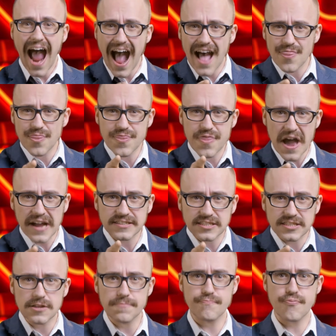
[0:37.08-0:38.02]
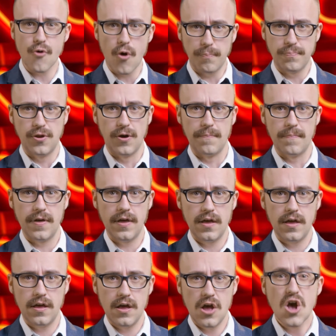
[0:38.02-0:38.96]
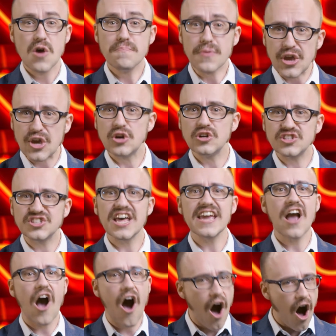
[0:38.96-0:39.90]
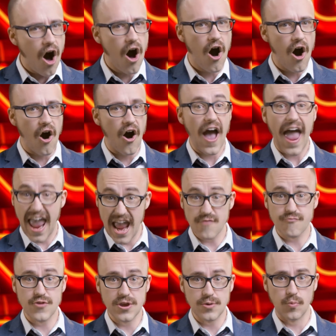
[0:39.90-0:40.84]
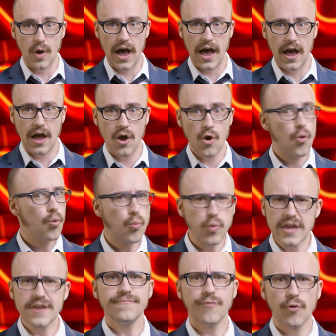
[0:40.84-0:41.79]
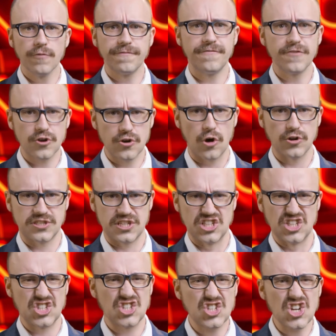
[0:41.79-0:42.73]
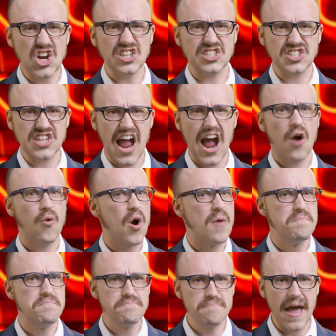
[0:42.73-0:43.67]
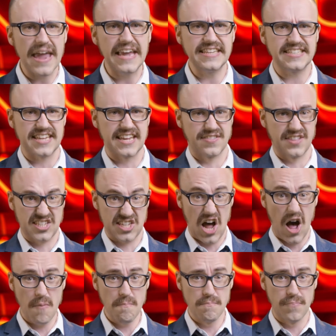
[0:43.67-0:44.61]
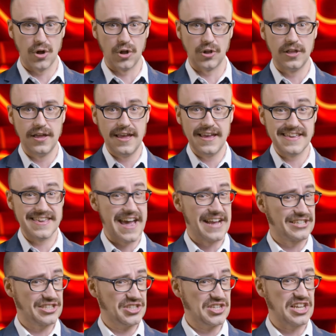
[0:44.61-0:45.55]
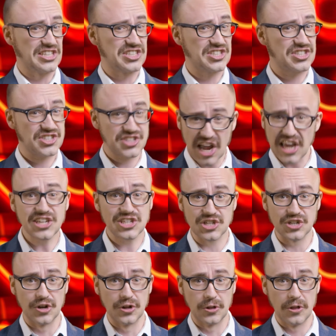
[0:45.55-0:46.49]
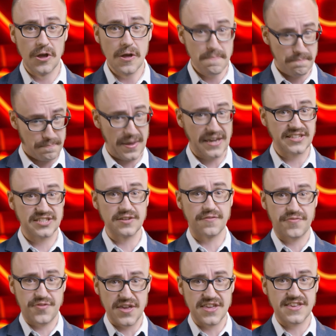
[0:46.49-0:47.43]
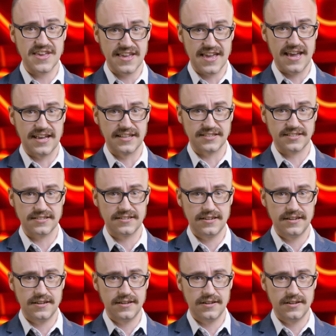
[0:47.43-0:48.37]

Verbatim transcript: And that's the problem. Because they are everywhere, we've all forgotten just how amazing this humble, yet sensational, piece of thinking is.